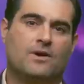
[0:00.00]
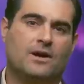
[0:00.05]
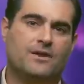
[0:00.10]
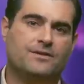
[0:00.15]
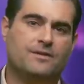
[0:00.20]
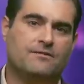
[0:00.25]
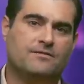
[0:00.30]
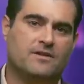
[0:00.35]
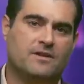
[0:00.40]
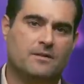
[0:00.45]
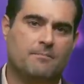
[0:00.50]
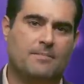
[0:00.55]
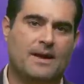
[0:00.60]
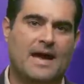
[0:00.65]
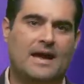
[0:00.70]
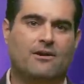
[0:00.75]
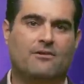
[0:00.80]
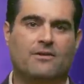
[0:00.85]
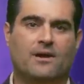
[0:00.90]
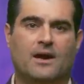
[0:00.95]
relative to the
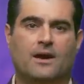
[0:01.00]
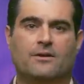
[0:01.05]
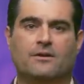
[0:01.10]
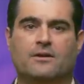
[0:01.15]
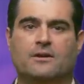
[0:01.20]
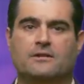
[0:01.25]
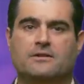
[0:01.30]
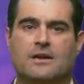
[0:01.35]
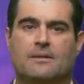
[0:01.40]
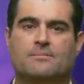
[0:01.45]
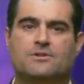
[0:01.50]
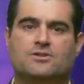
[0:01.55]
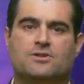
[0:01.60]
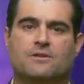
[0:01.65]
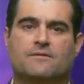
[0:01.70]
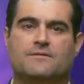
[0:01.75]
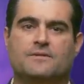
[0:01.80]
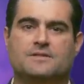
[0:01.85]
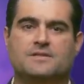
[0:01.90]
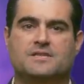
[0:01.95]
background
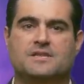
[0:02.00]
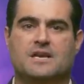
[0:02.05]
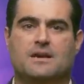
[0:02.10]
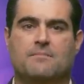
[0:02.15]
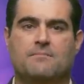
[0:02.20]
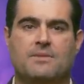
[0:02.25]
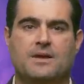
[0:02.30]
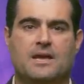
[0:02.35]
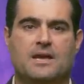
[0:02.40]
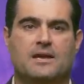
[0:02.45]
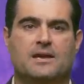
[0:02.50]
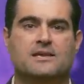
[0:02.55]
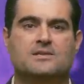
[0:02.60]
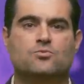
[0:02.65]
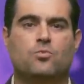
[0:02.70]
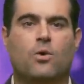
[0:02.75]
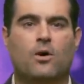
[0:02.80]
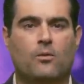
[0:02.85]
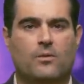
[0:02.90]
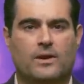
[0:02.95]
temperature of the C M B
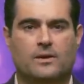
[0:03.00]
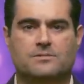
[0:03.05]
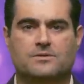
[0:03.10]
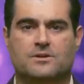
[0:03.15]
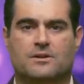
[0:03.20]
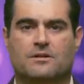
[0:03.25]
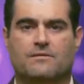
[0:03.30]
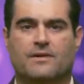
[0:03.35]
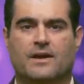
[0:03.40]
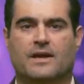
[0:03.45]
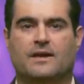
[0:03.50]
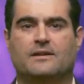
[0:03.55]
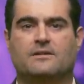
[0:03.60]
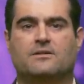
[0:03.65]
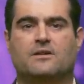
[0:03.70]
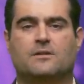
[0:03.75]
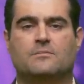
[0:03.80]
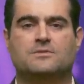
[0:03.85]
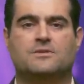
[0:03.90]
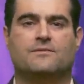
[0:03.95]
is what we observe in
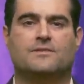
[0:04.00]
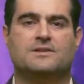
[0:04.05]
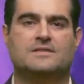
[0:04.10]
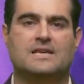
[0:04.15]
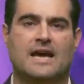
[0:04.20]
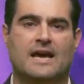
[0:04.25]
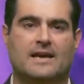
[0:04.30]
terms of its